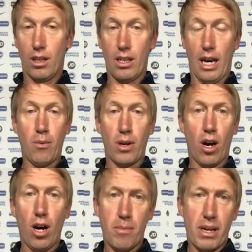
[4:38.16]
Yeah, we
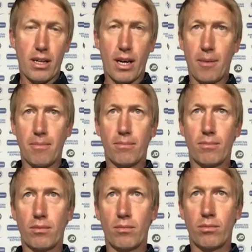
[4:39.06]
are. I mean,
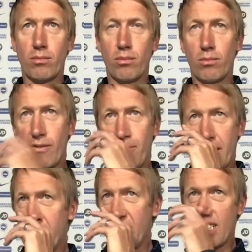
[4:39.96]
we've been
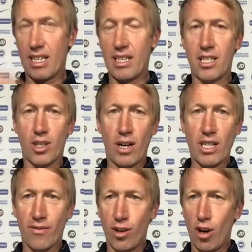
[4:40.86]
in this
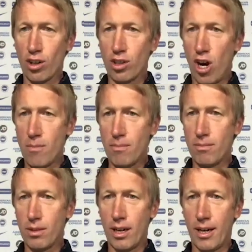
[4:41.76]
situation for a long
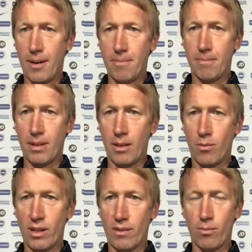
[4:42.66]
time. And
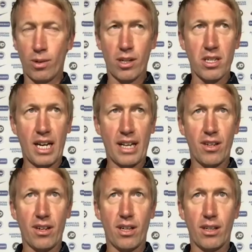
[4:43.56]
we understand
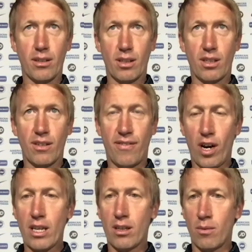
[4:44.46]
the
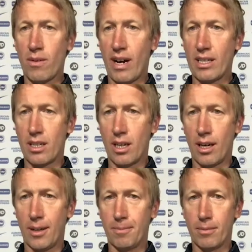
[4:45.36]
fight that we've had
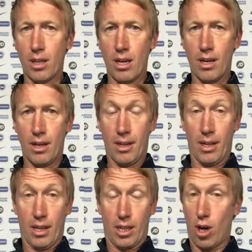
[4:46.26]
to
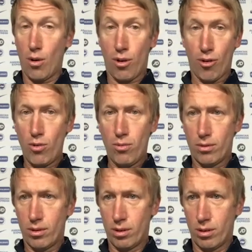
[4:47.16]
go through,
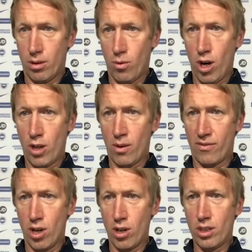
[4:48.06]
the work that
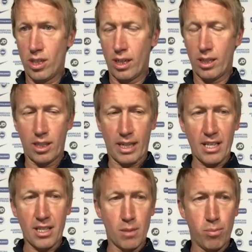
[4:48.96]
we've done to
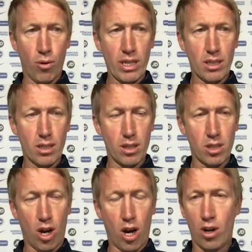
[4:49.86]
get to this point. At the
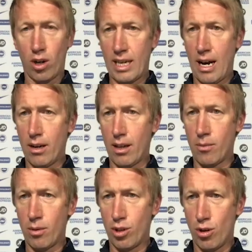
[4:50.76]
start of lockdown, I
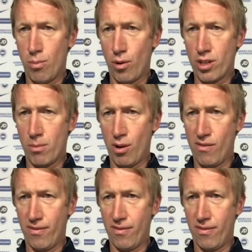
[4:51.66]
think we were 2 points above.